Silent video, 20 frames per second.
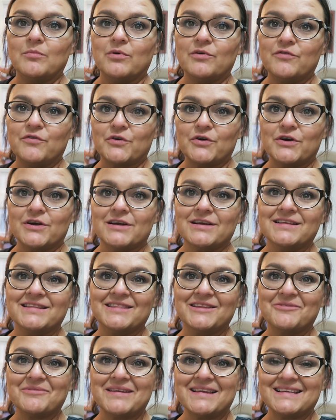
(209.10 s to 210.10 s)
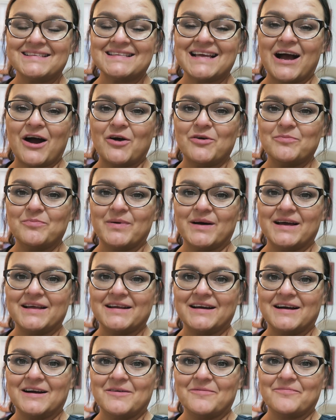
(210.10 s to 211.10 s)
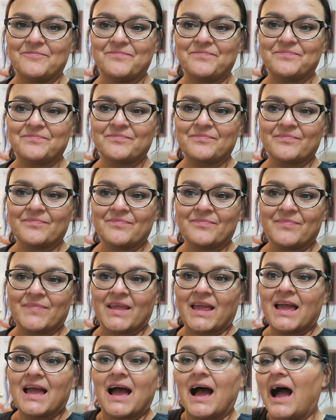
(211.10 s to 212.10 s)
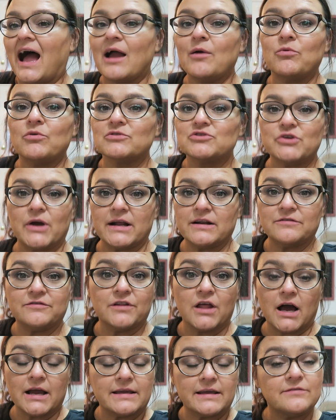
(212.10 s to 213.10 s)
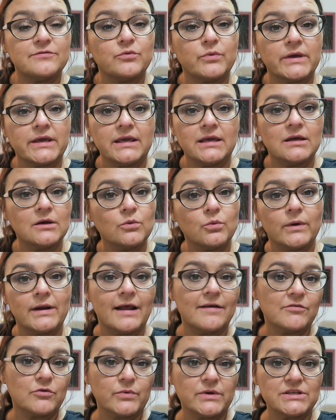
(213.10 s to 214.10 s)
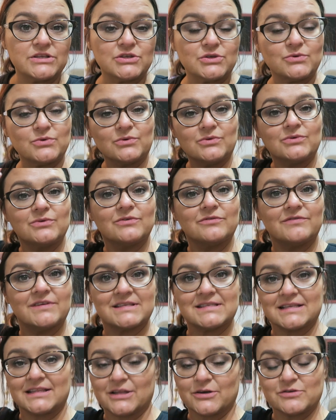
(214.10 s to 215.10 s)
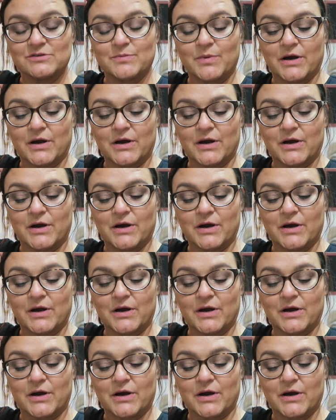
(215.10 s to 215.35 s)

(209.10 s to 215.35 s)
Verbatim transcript: before the week is out, but I will try to vlog whenever we do visit those